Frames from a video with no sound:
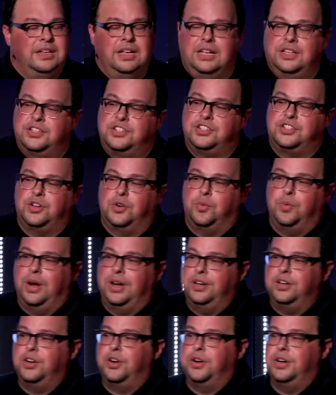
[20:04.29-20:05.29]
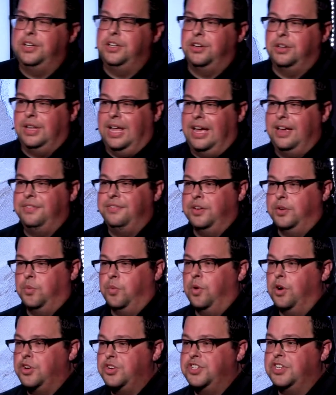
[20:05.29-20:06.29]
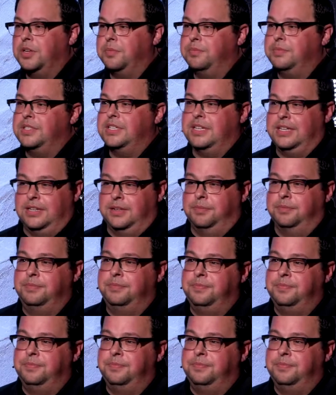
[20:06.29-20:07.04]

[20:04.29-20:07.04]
and surrendering your life in worship to him.